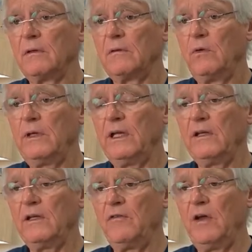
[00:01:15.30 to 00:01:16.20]
we
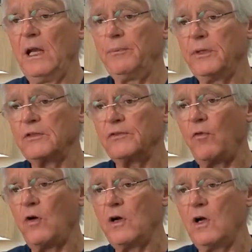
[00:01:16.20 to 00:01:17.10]
didn't develop this
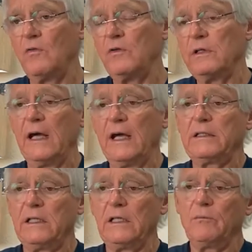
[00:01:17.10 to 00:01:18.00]
for
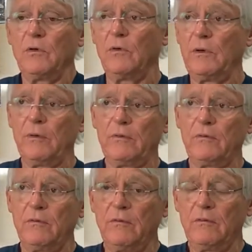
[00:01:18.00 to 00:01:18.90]
COVID-19, but we were
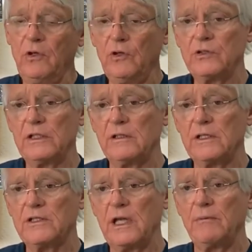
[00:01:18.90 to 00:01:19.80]
using the
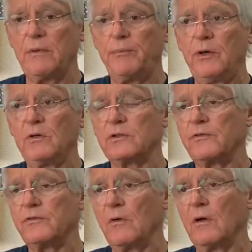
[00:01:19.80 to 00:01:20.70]
same approach
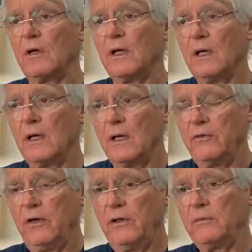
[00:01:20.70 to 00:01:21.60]
for
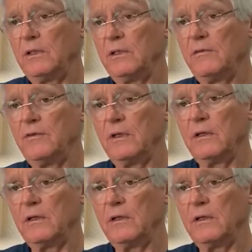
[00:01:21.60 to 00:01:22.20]
treatment of